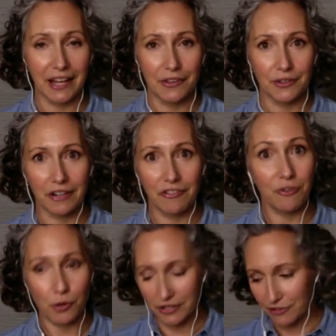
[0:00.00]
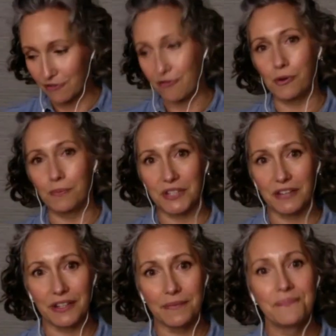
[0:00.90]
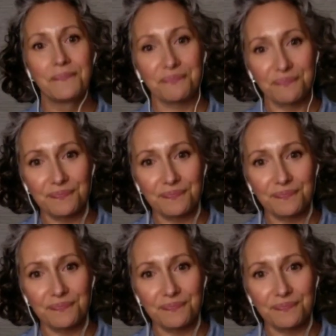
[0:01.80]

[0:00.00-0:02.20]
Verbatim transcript: There are yeah. like four different forms of it. Right.